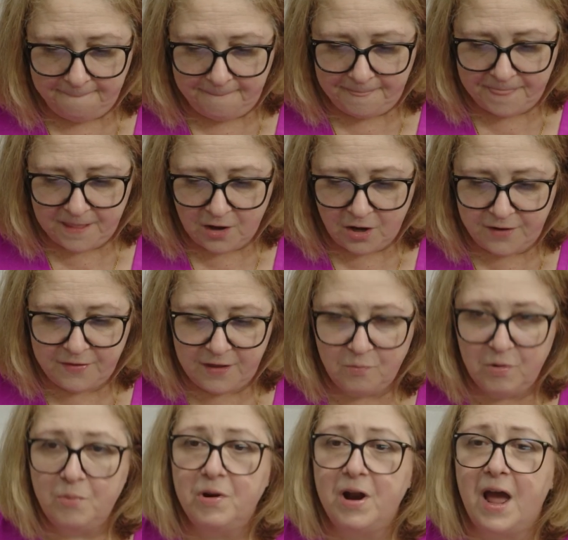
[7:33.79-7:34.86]
The only thing
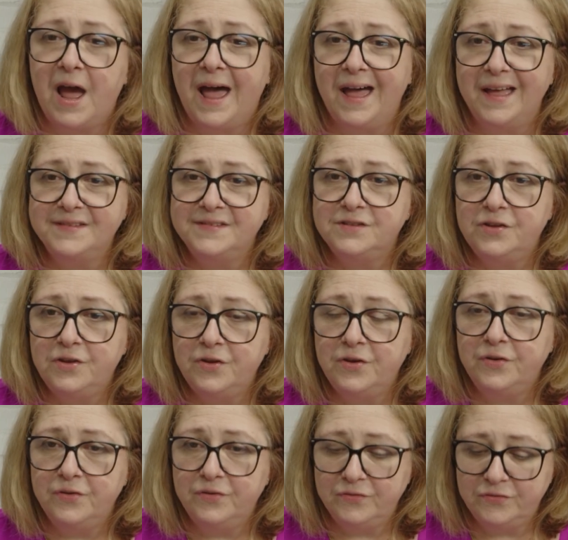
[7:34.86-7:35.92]
we would ask
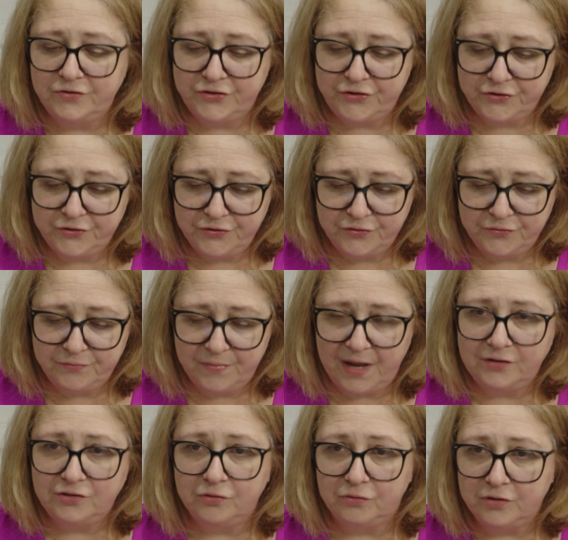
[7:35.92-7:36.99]
you to make
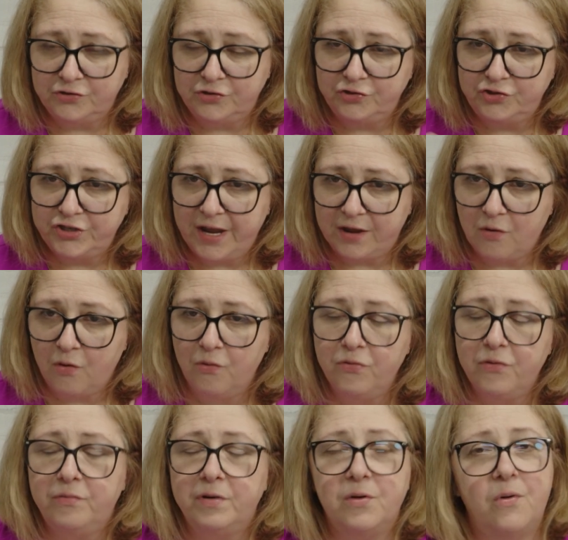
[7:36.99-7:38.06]
sure is you check all
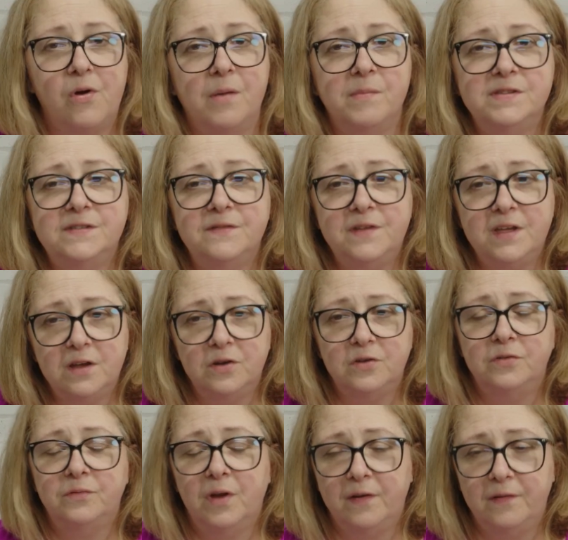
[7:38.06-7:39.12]
the requirements
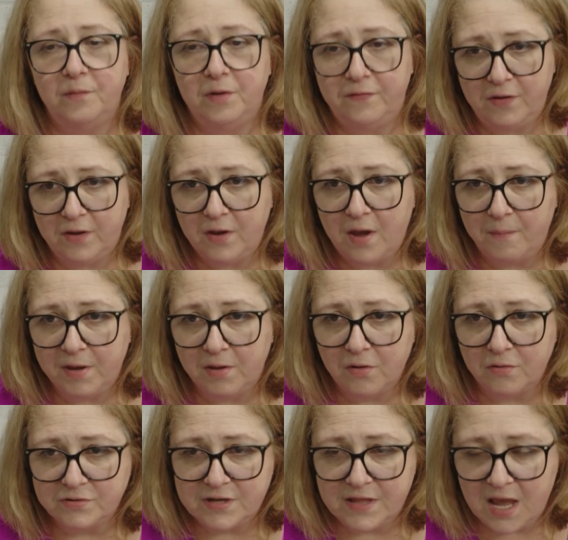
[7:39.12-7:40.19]
if you're coming
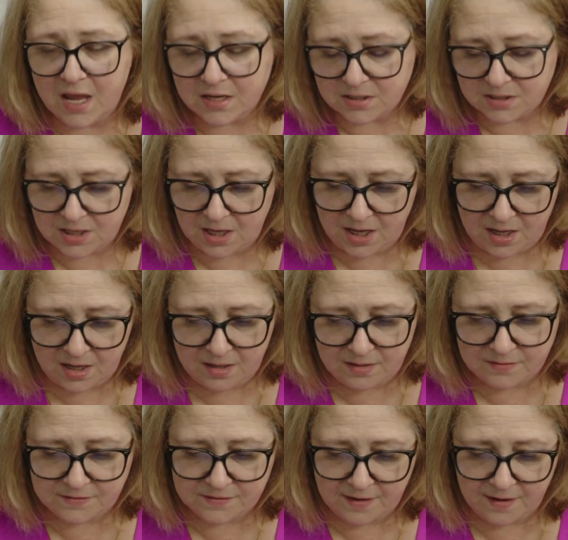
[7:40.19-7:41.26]
along to that.
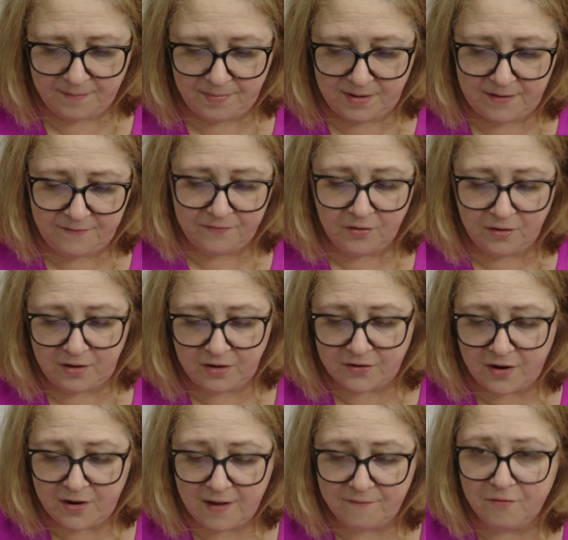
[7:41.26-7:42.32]
And but if not, you
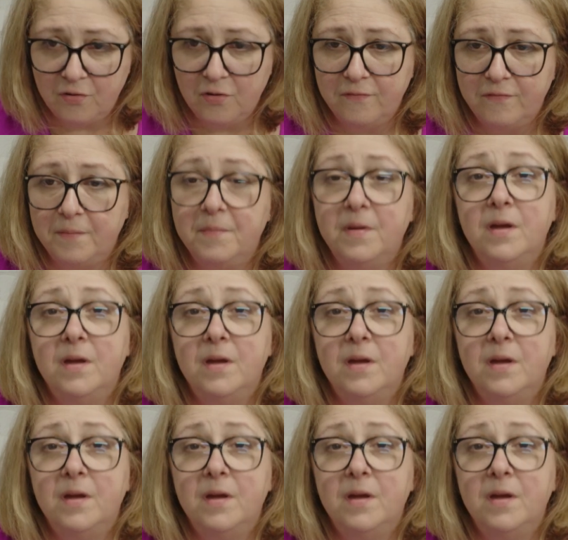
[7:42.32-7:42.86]
don't have all of them,